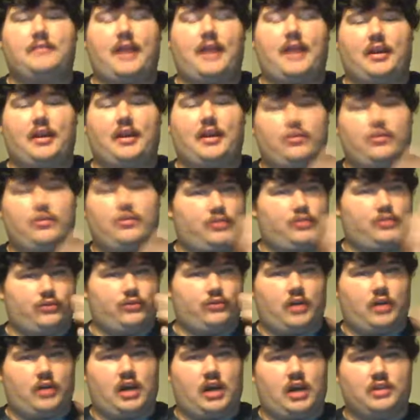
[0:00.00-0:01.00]
I go to
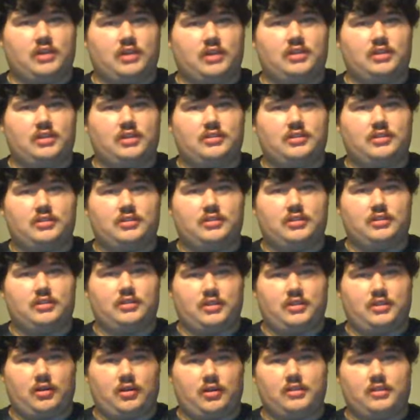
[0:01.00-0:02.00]
auctions,
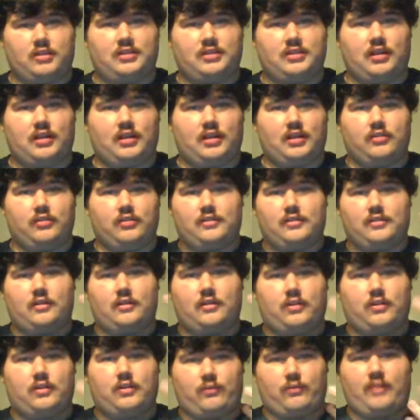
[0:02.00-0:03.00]
yard sales,
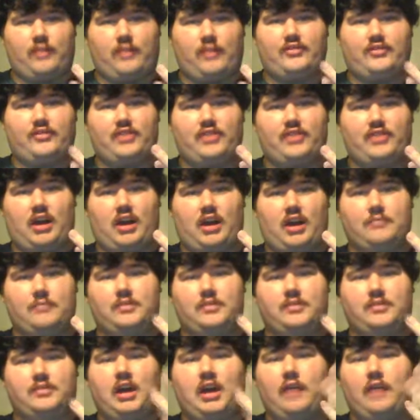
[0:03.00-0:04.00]
thrift shops,
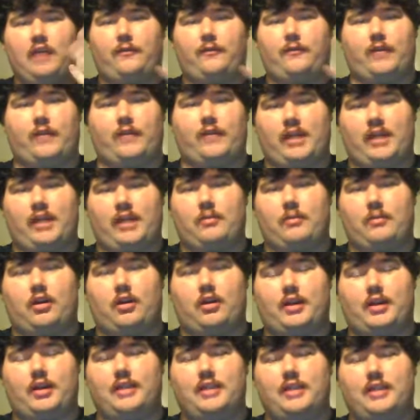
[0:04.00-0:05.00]
flea
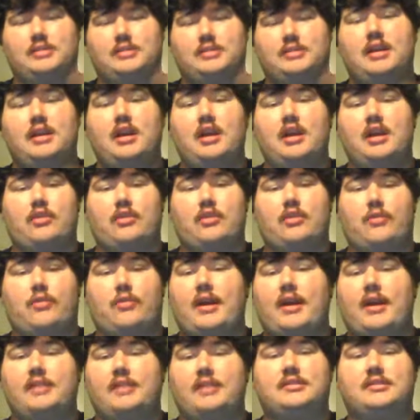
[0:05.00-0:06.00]
markets,
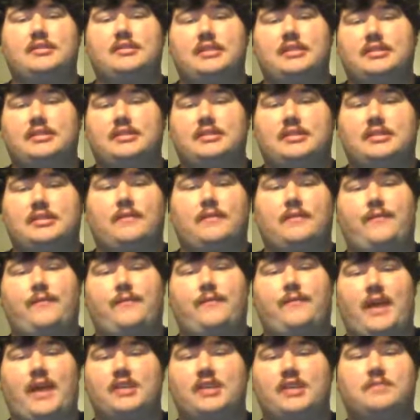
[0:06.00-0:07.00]
Craigslist,
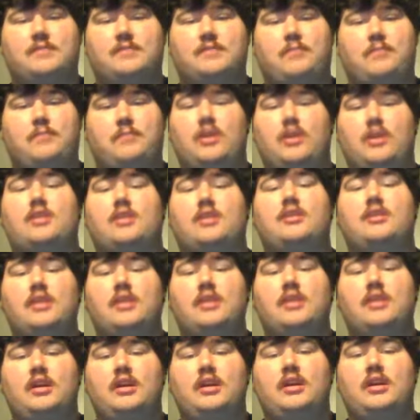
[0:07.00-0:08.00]
Facebook,
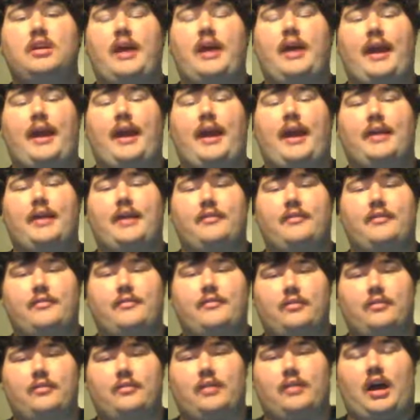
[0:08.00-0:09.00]
and
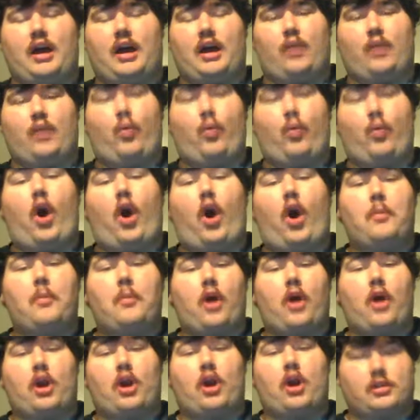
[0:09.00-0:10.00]

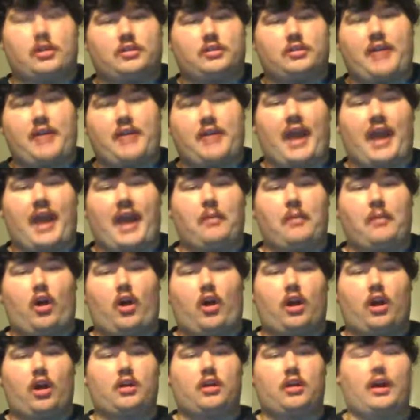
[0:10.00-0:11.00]
Walmart,
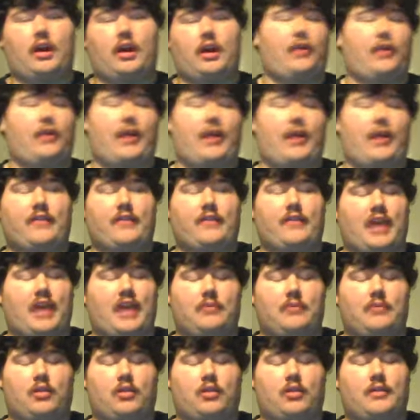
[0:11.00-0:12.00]
Kmart. Oh, I don't have a
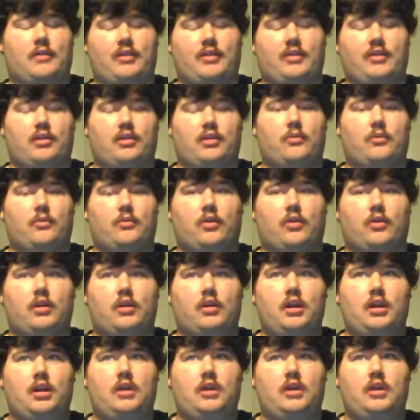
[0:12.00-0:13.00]
Kmart around here no more.
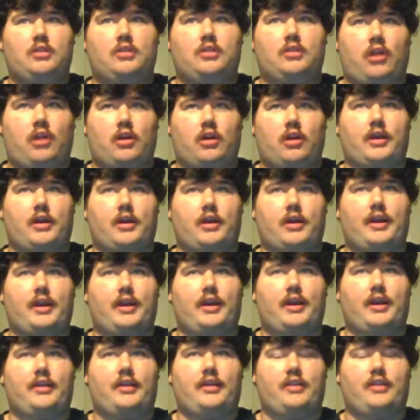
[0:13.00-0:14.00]

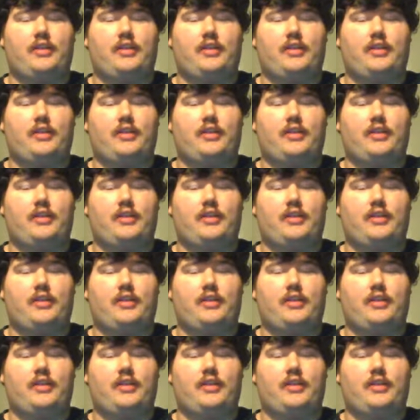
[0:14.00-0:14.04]
Target,